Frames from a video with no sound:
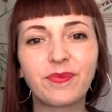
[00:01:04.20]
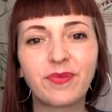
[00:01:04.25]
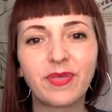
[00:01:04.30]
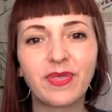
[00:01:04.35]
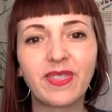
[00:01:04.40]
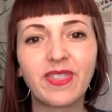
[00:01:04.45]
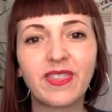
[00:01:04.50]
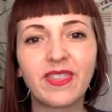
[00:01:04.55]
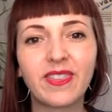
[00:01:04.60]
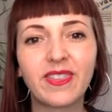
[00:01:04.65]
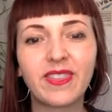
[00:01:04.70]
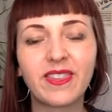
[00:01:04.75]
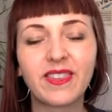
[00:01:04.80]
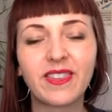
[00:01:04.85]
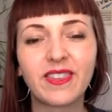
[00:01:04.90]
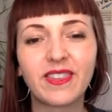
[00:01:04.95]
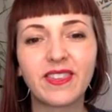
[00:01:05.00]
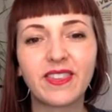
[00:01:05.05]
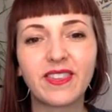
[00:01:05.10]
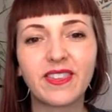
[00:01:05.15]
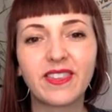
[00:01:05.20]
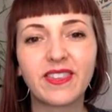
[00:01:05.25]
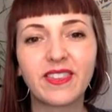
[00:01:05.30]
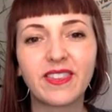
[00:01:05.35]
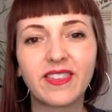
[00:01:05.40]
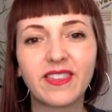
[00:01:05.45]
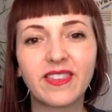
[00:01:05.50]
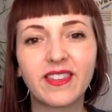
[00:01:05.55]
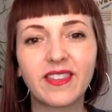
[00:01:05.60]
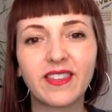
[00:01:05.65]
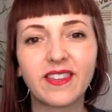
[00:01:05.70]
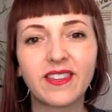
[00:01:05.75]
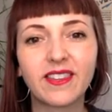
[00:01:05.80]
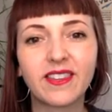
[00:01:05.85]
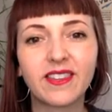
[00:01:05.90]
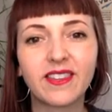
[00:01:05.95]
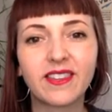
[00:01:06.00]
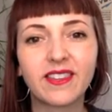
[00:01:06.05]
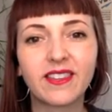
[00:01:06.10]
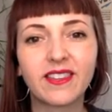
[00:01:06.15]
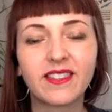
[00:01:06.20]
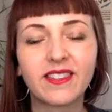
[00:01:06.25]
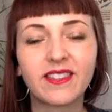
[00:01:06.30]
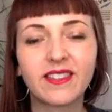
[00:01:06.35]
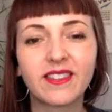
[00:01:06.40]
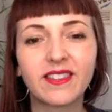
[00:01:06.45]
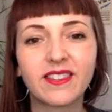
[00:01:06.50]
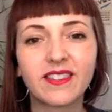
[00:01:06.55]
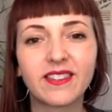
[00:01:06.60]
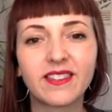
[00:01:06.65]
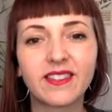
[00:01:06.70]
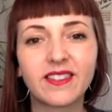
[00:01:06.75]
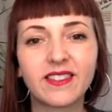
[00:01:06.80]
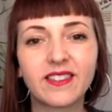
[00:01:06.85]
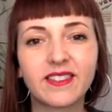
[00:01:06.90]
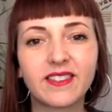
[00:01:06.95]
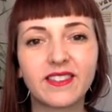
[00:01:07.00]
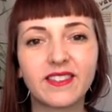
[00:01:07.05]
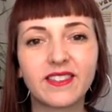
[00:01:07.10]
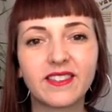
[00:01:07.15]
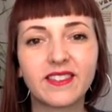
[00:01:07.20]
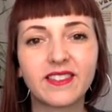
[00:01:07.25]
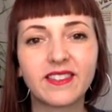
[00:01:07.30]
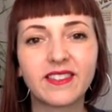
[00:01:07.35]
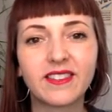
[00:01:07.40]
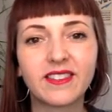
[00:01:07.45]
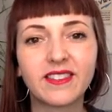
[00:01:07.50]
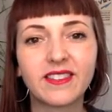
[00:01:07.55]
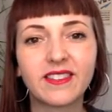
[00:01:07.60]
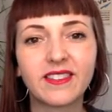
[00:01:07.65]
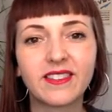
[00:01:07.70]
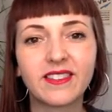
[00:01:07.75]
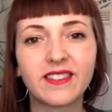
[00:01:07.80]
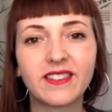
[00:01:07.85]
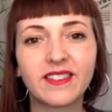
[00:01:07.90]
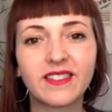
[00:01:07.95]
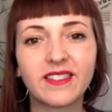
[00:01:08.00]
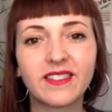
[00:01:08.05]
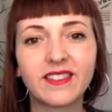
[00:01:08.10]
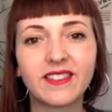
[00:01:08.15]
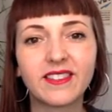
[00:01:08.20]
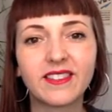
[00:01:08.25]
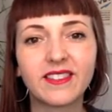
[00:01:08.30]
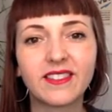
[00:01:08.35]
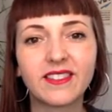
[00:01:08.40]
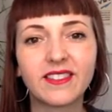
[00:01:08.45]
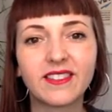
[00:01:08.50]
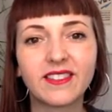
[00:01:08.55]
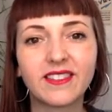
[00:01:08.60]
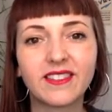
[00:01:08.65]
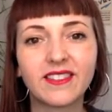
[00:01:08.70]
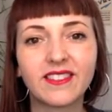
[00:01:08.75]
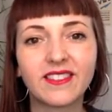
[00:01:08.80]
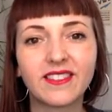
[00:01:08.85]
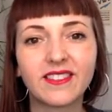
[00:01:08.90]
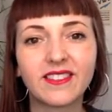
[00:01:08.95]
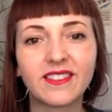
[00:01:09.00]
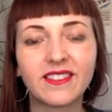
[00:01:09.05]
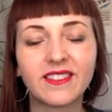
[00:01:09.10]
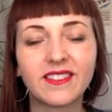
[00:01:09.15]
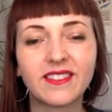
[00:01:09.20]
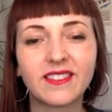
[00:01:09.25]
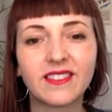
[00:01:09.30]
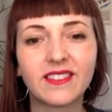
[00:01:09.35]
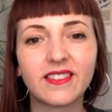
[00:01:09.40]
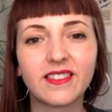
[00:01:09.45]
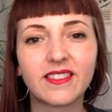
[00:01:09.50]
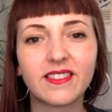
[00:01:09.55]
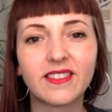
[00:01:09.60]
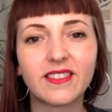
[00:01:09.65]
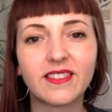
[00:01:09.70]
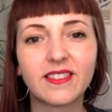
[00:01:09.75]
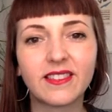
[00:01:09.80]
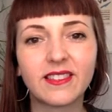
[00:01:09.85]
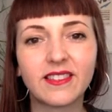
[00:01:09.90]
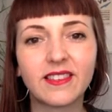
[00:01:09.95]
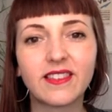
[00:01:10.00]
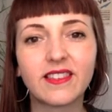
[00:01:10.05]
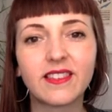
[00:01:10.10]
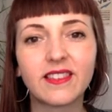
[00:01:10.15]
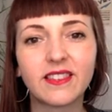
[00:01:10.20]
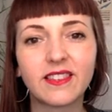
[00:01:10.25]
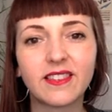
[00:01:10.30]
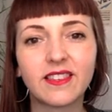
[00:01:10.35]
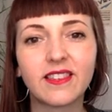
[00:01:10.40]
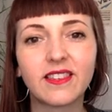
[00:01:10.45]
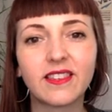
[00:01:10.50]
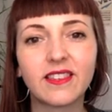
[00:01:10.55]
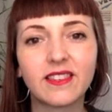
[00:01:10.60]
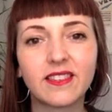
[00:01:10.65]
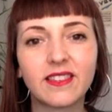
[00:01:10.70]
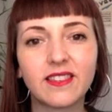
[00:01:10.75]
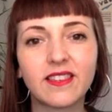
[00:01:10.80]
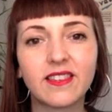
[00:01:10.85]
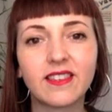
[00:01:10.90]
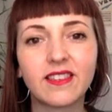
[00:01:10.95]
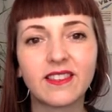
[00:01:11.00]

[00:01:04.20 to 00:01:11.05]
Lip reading: (not speaking)